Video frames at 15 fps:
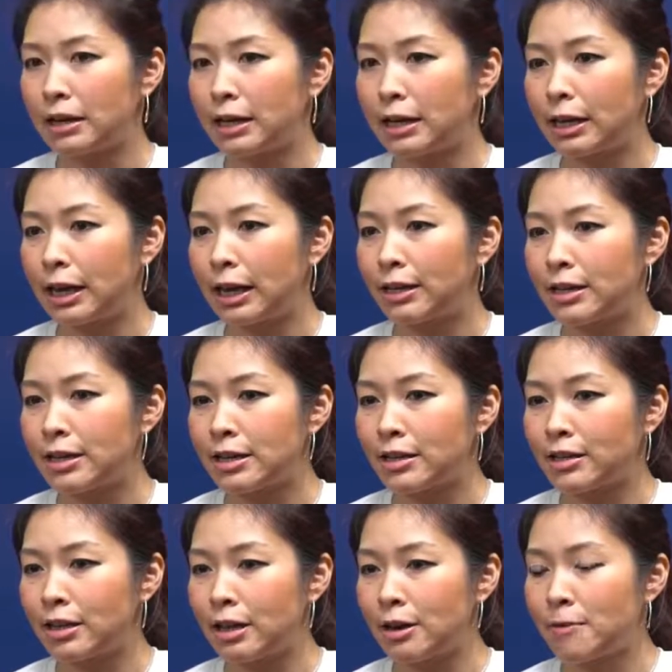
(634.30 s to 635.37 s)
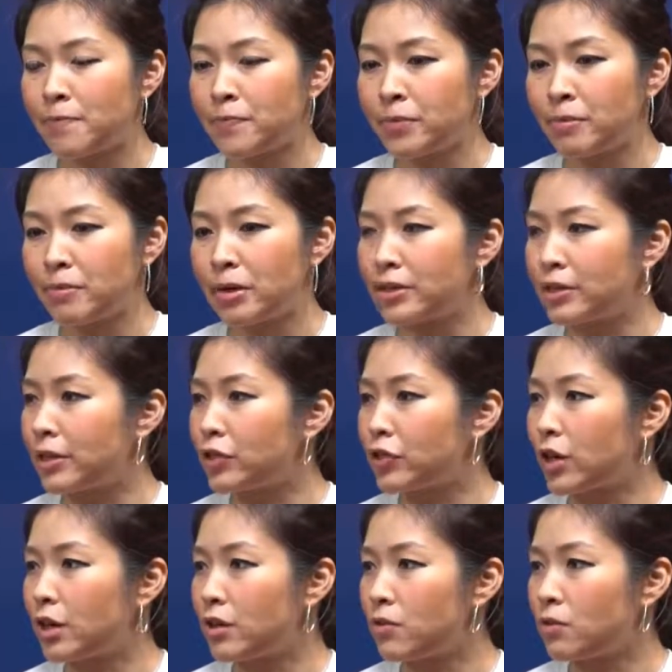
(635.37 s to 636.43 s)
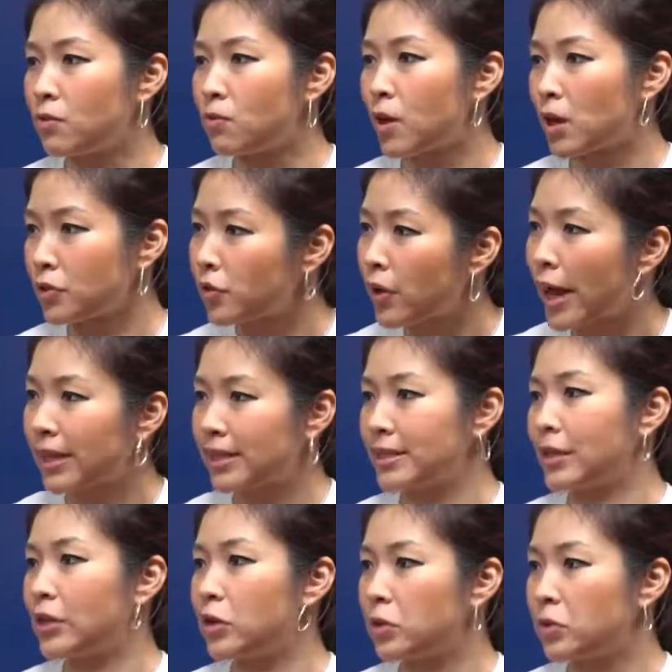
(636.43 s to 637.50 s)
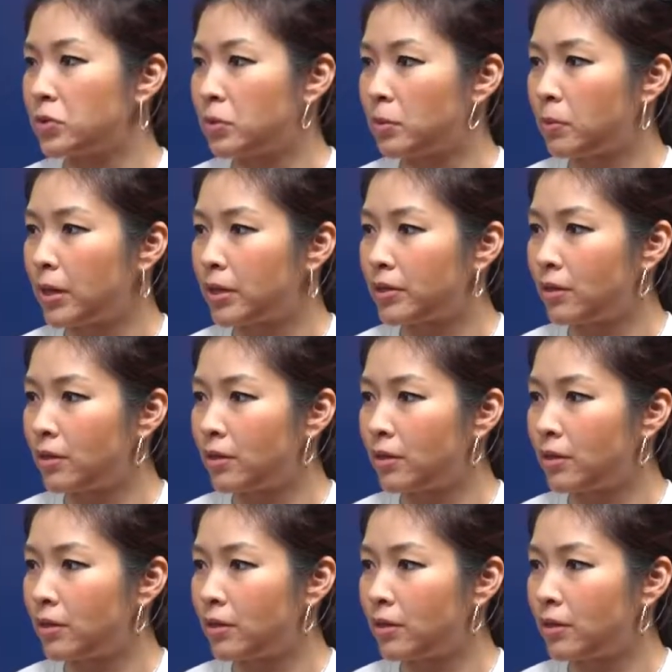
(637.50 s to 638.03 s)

getting in a position you want to execute, but